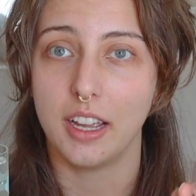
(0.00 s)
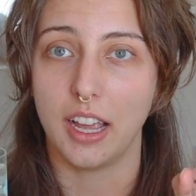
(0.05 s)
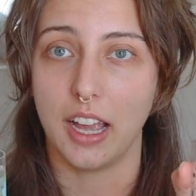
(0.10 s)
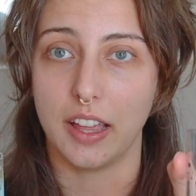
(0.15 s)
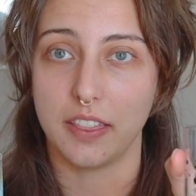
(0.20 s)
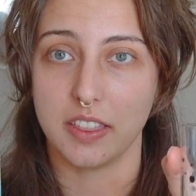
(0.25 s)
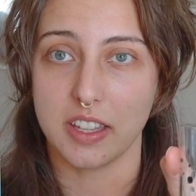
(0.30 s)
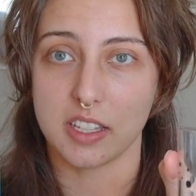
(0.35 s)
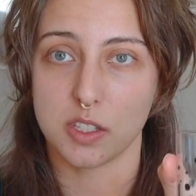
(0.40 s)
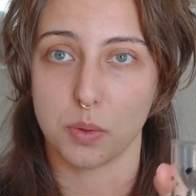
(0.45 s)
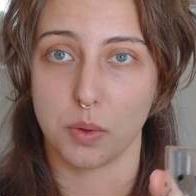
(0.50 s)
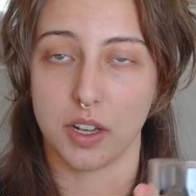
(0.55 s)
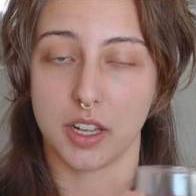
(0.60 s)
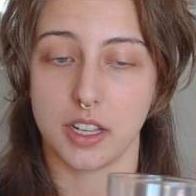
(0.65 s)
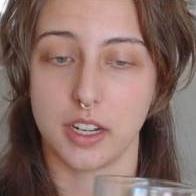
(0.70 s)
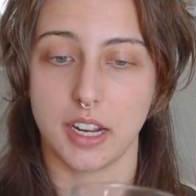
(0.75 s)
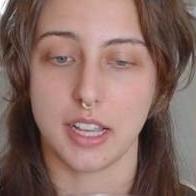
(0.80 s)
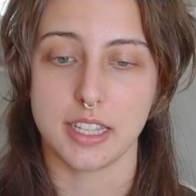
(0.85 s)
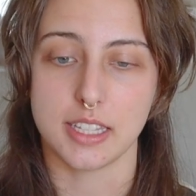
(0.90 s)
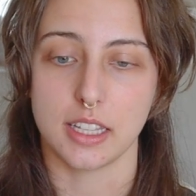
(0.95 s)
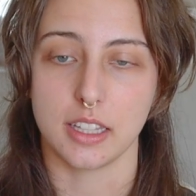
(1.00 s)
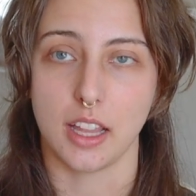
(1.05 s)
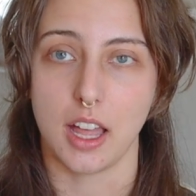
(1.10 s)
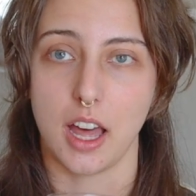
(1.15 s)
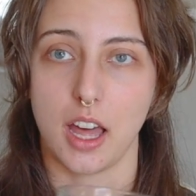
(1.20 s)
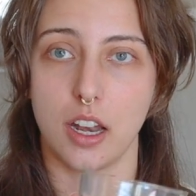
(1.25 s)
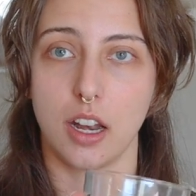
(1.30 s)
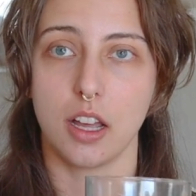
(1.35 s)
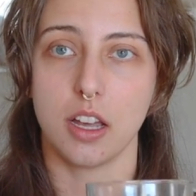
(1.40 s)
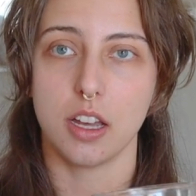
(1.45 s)
and this one is a
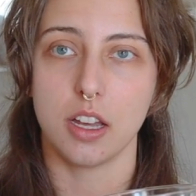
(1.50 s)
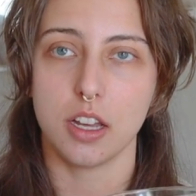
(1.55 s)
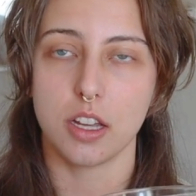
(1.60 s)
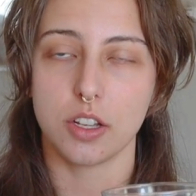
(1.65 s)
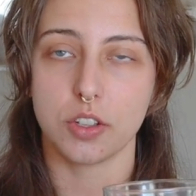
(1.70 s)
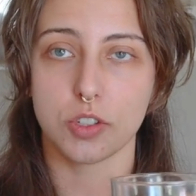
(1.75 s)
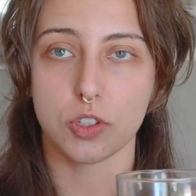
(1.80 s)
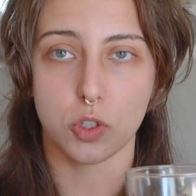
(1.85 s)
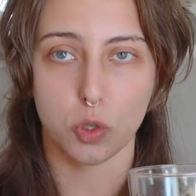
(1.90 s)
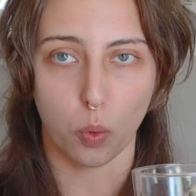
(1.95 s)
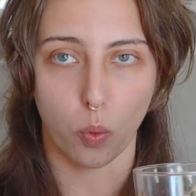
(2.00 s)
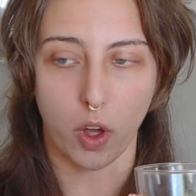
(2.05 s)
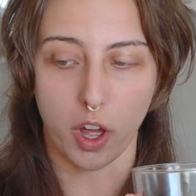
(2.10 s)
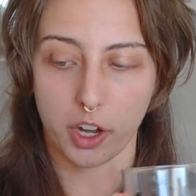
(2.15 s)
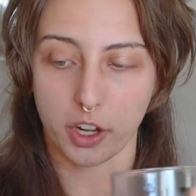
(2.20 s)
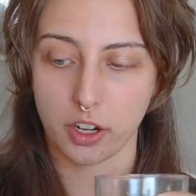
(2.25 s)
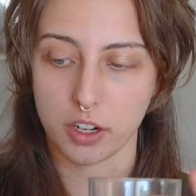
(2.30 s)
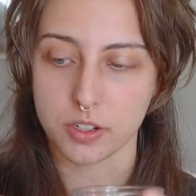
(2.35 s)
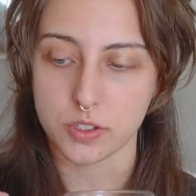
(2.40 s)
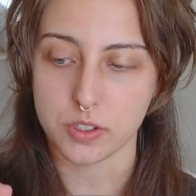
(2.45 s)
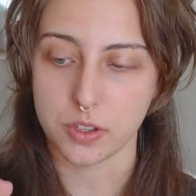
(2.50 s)
lot squatter.